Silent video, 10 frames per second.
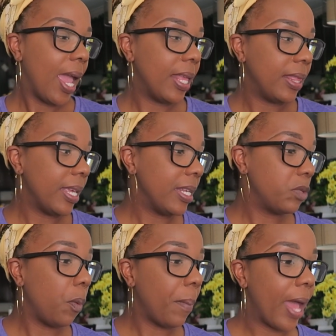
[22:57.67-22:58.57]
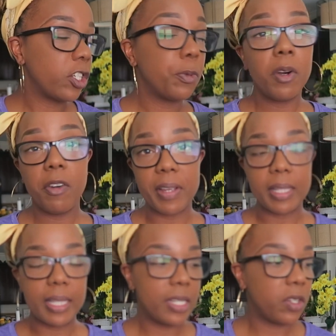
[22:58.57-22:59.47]
and these will match
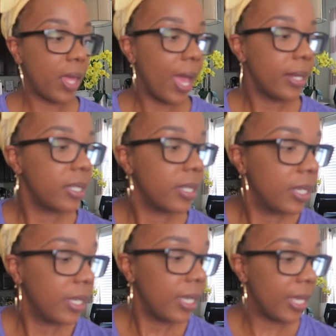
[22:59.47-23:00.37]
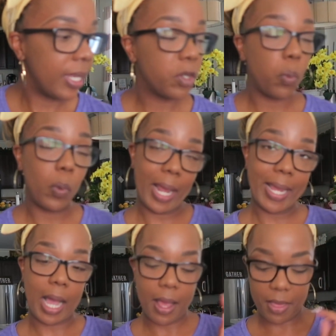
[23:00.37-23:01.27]
perfectly. So that is what I
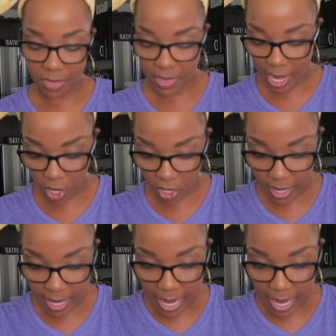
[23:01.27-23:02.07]
got there.